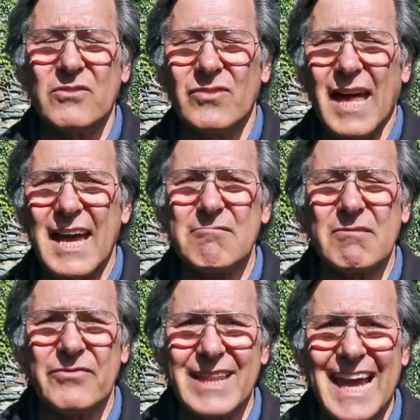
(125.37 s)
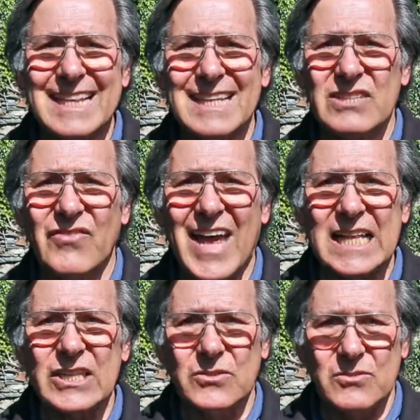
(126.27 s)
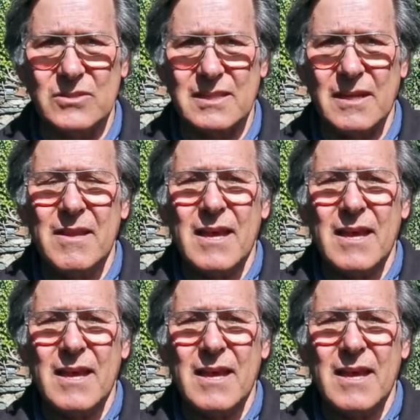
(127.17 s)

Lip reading: of light reflectance values.